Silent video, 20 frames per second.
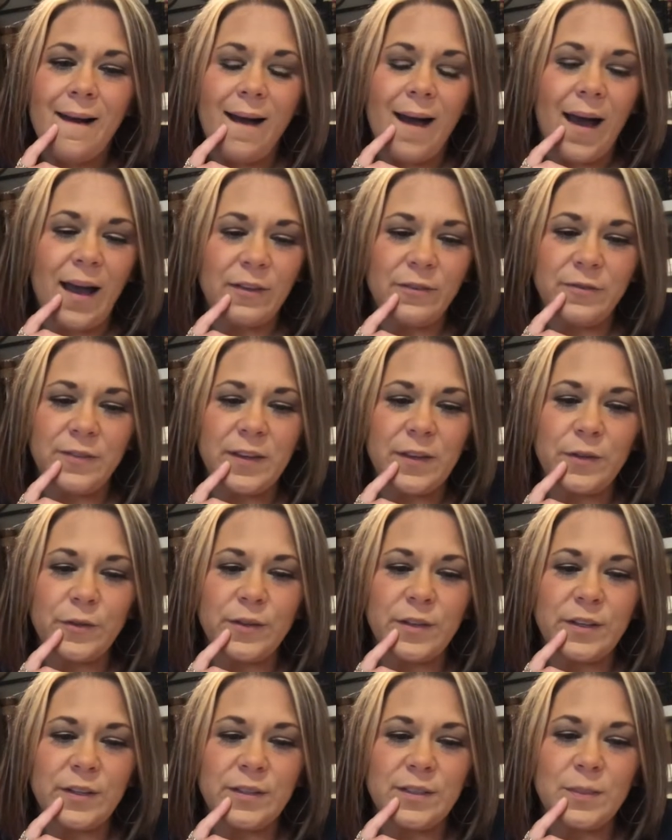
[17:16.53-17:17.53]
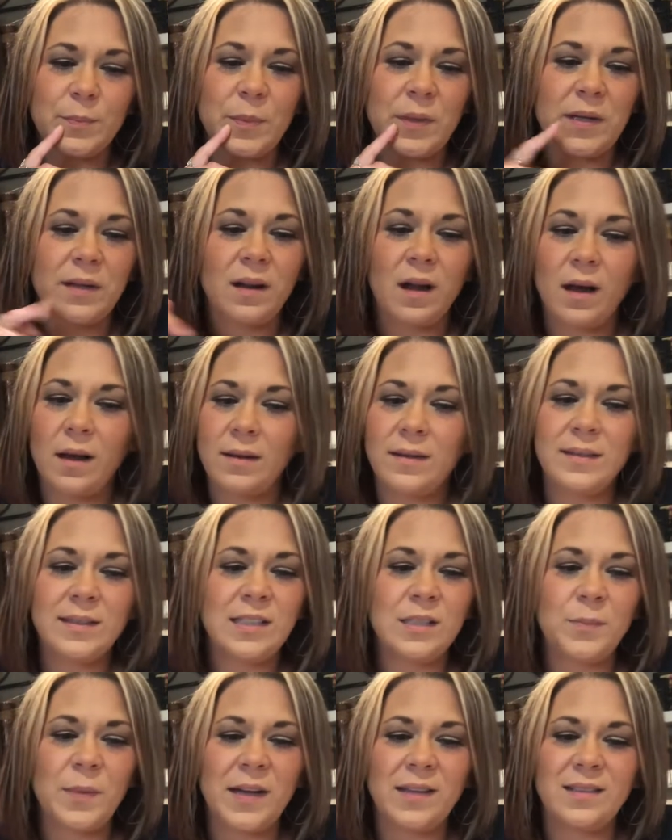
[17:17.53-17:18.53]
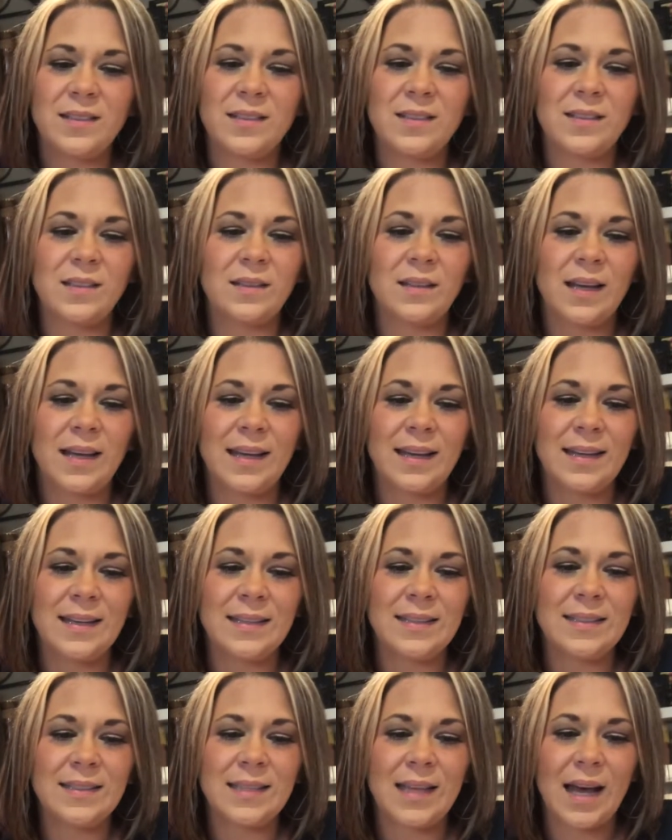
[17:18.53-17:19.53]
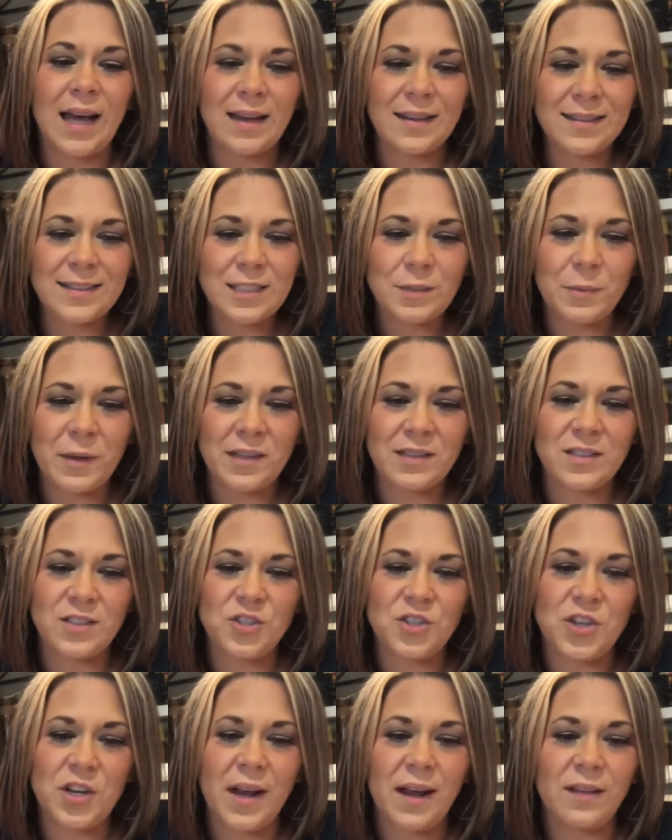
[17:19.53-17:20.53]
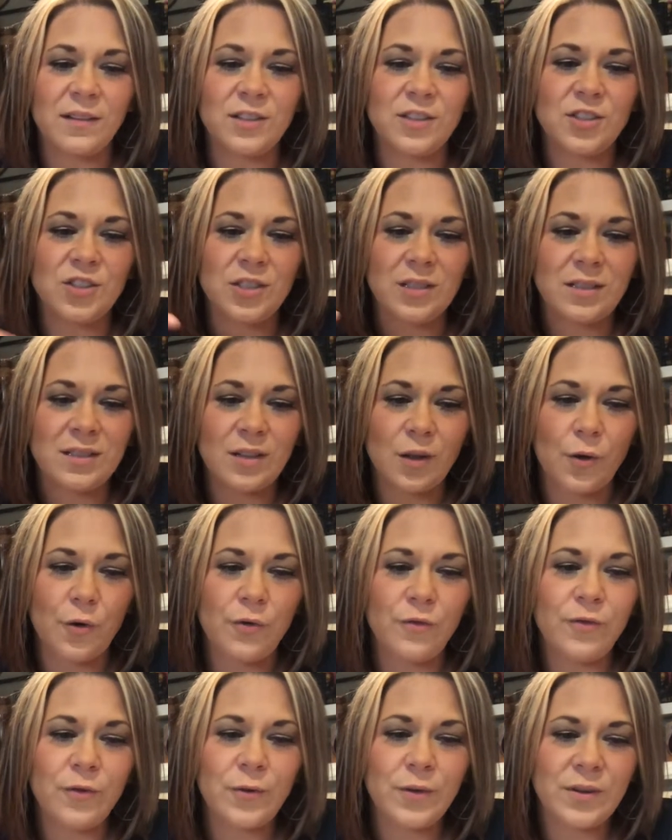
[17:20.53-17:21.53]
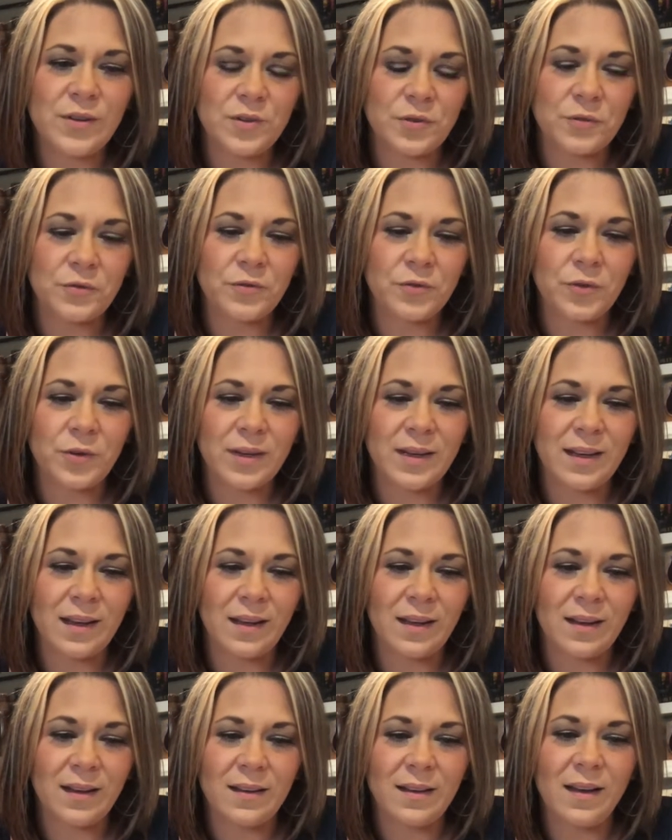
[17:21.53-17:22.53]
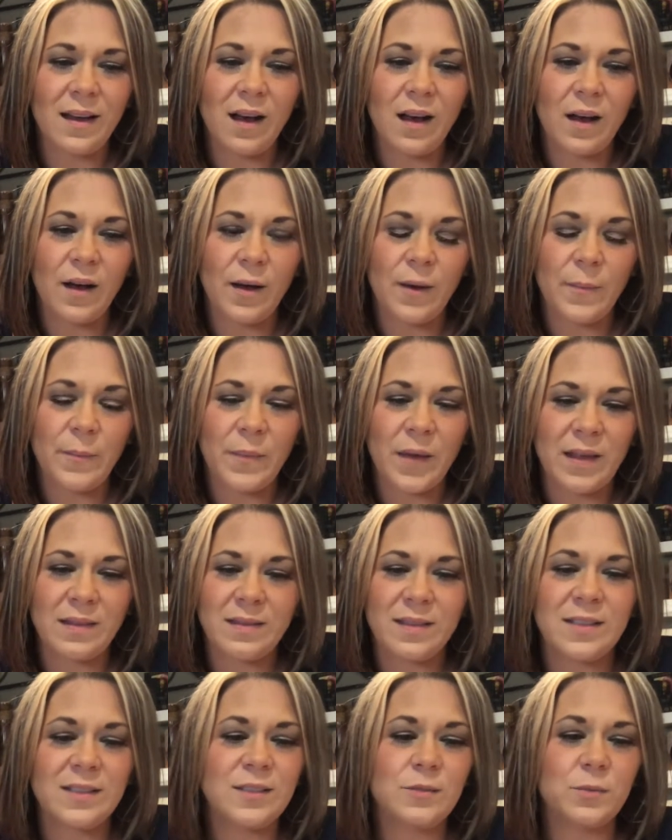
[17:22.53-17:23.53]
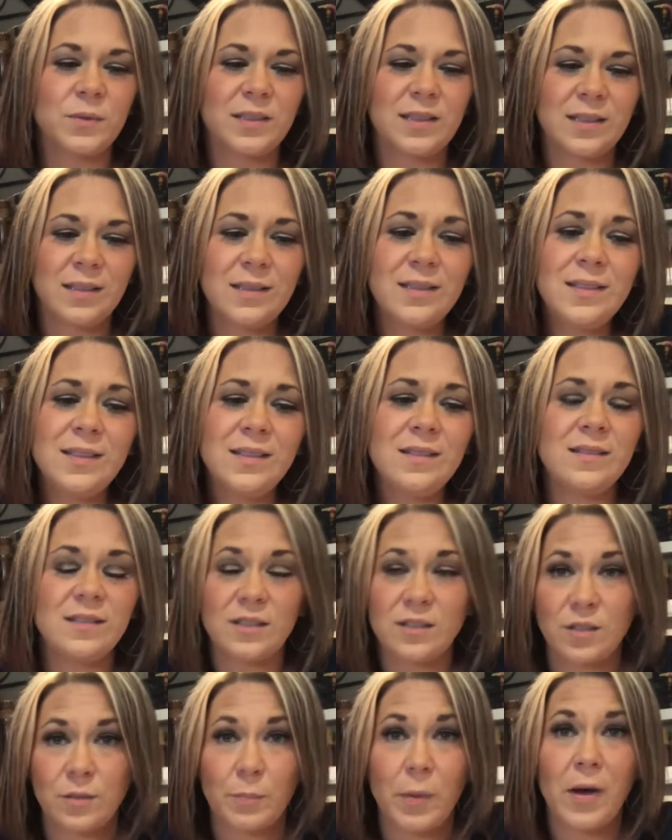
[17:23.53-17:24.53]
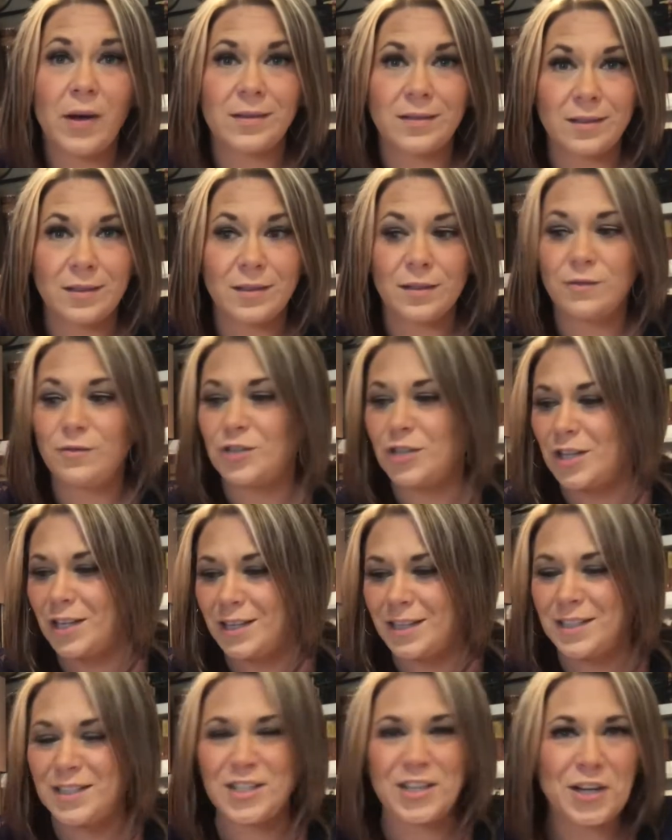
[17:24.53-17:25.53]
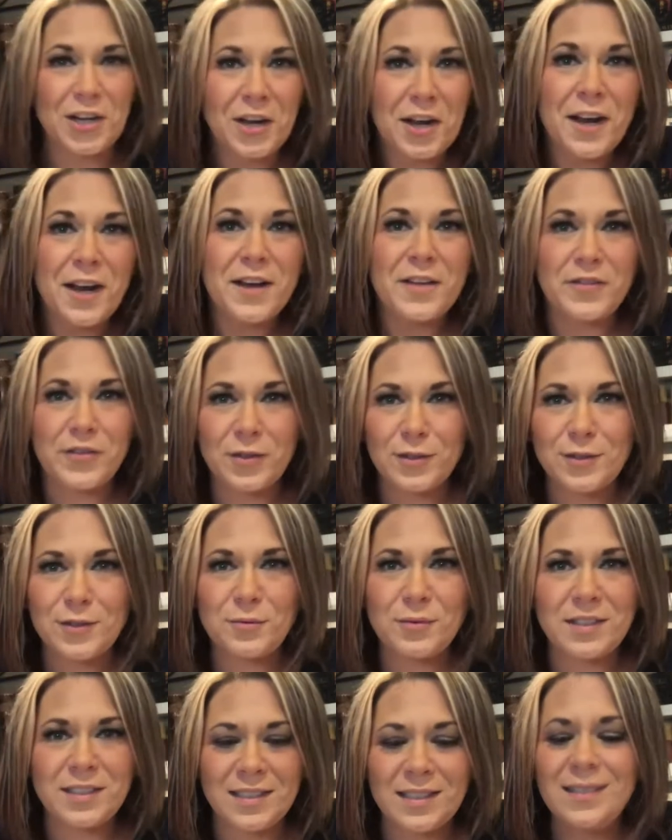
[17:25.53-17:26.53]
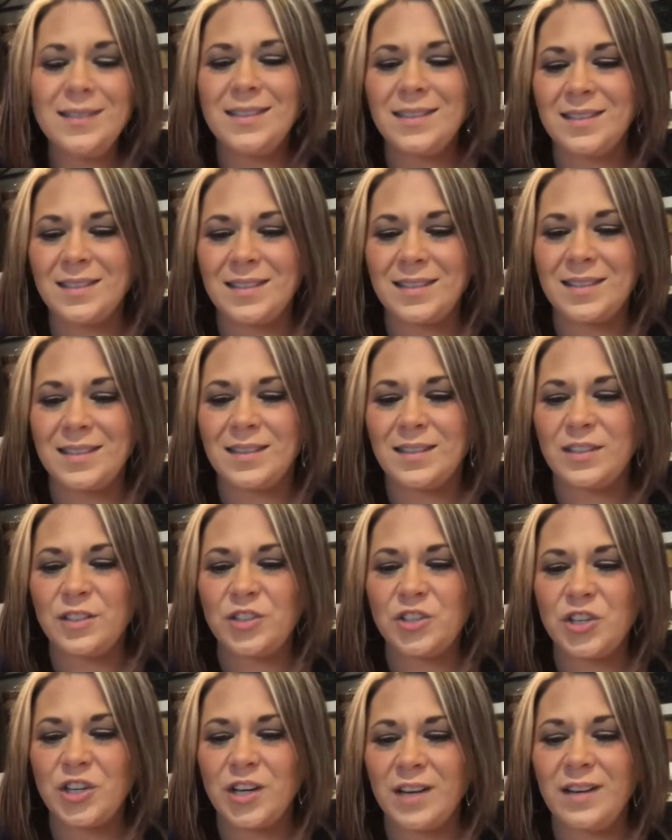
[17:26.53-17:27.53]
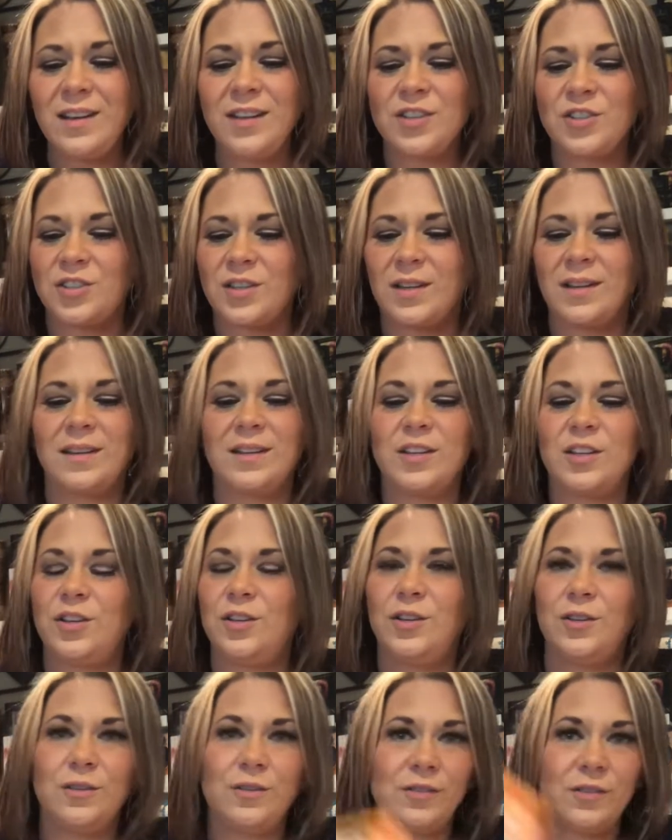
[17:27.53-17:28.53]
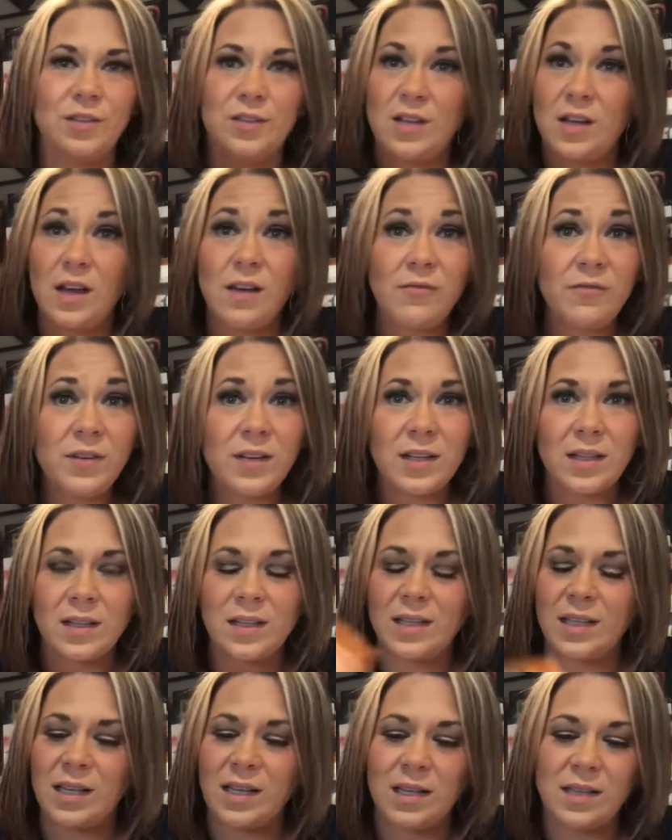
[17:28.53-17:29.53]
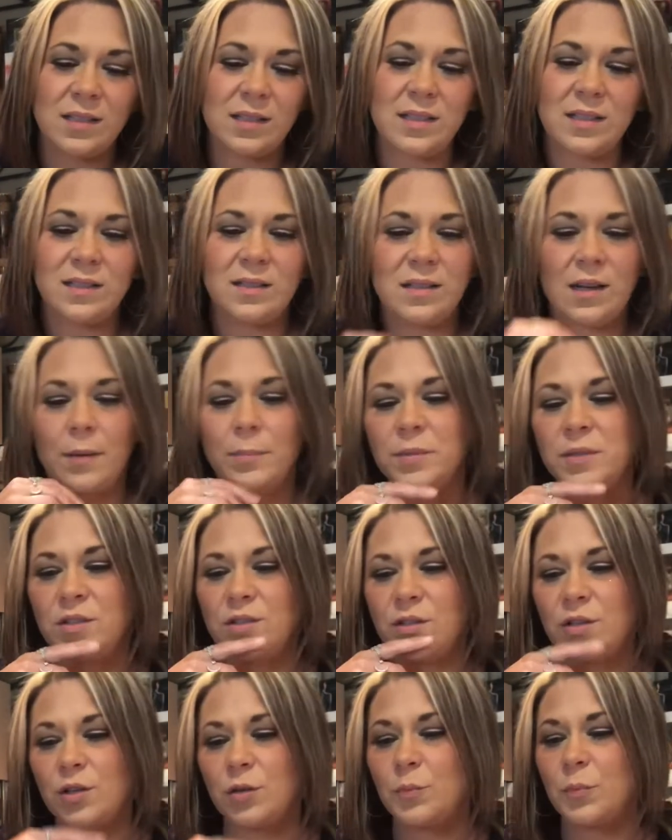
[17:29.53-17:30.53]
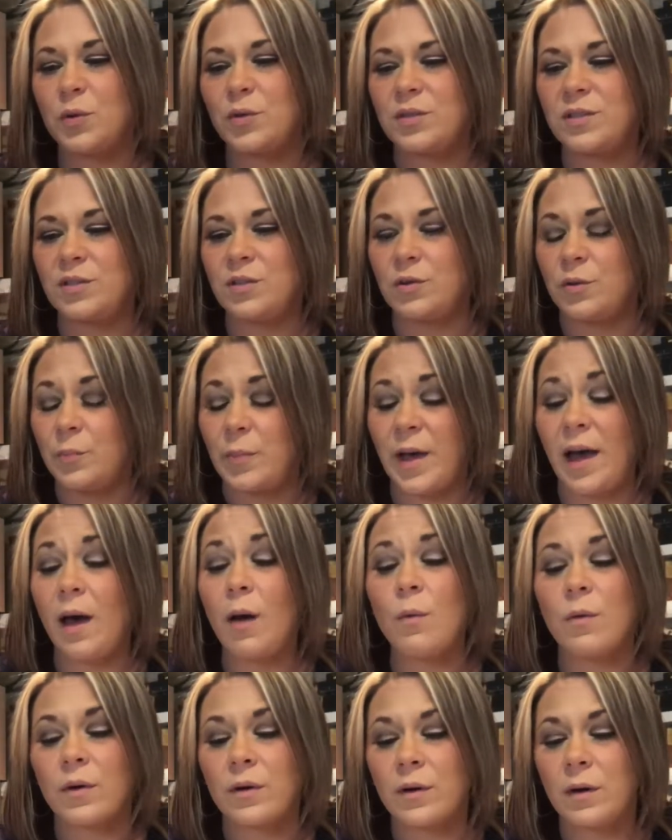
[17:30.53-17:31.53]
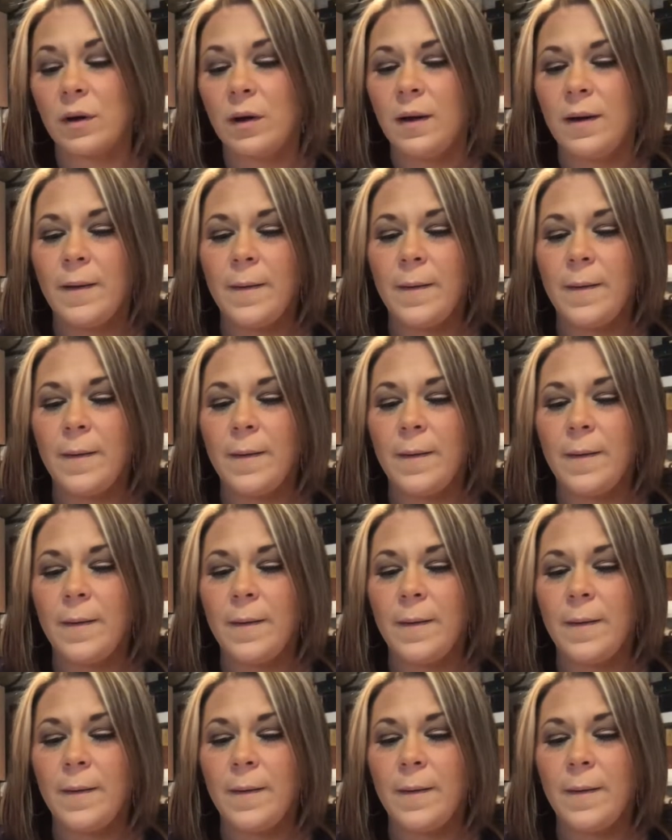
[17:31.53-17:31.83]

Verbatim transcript: I feel there's been unexpected delays, unexpected challenges over and over again, um, and this resistance to positive change. There's resistance to this change, and you're definitely needing to step into your personal power.